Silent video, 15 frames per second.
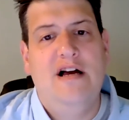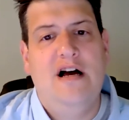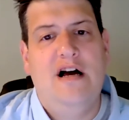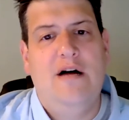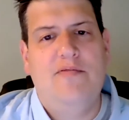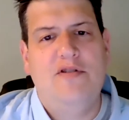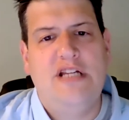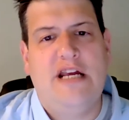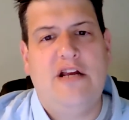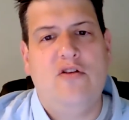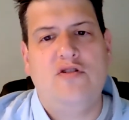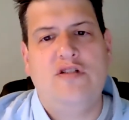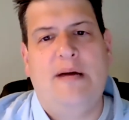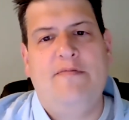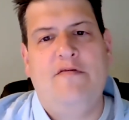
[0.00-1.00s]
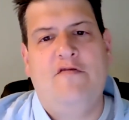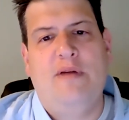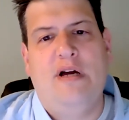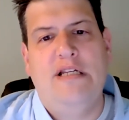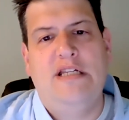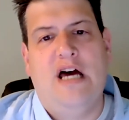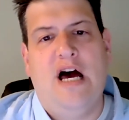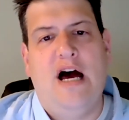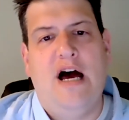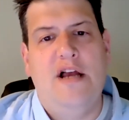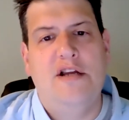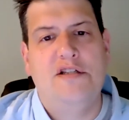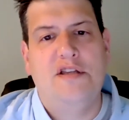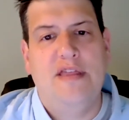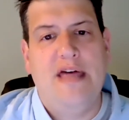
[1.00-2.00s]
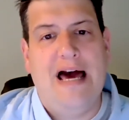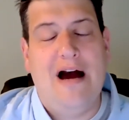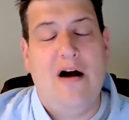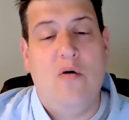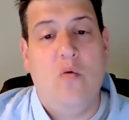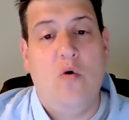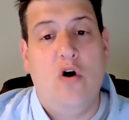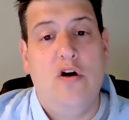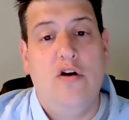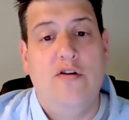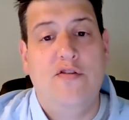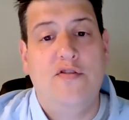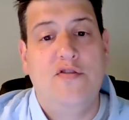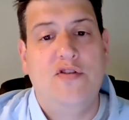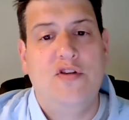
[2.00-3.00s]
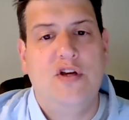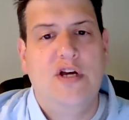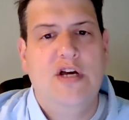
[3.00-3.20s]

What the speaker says: a particular type of montage that was